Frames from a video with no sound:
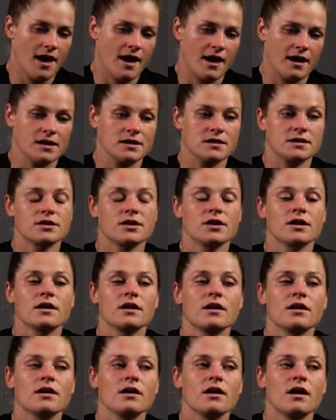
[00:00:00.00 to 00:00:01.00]
And
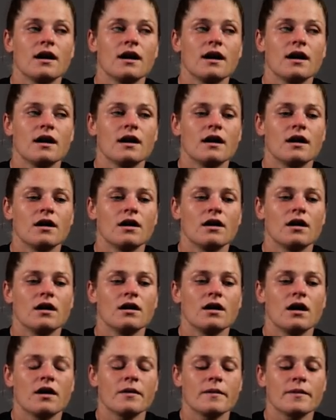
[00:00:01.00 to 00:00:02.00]

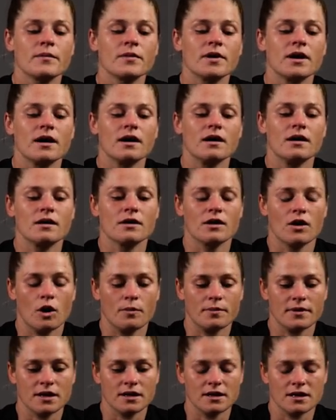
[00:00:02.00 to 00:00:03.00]
I remember
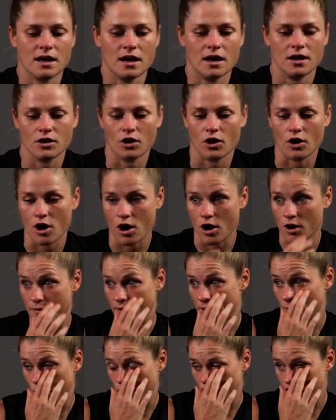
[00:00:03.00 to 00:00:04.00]
hopping in the car to go
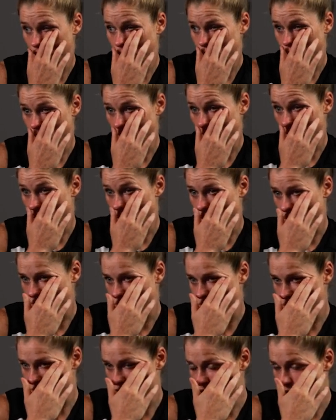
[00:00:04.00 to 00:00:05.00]
home and we were
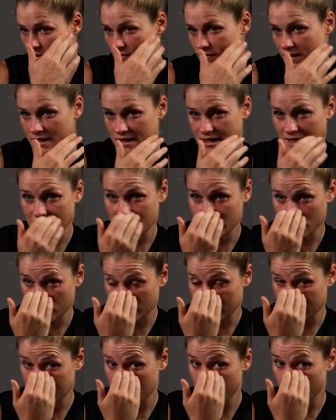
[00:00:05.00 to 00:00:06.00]
all sort of in tears.
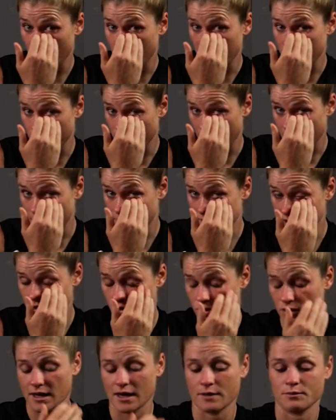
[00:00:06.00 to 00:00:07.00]
We'd said bye to mum and
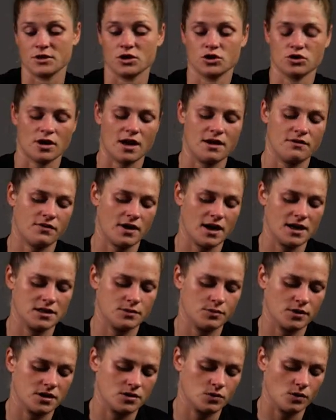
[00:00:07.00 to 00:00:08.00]
sort of kept a straight
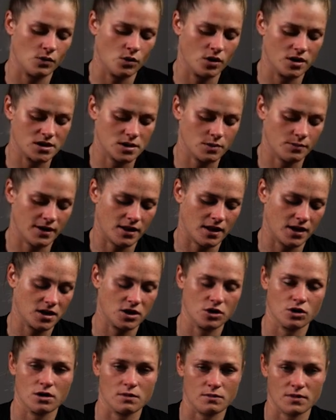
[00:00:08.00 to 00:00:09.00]
face because we wanted to be
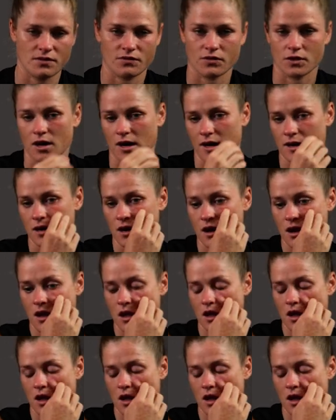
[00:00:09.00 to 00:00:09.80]
like, you're going to be fine.